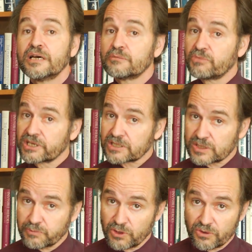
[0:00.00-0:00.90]
But
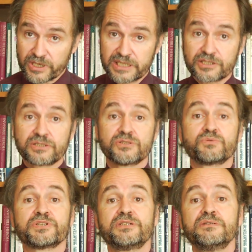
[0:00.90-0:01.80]
exploring issues
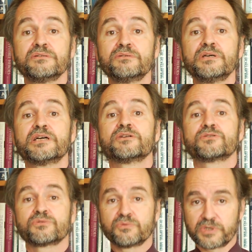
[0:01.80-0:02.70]
with you
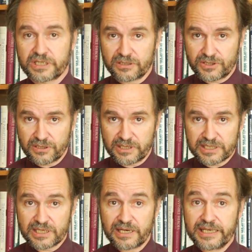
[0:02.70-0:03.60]
triggers her
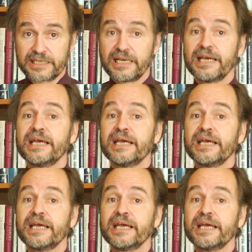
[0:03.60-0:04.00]
anxiety,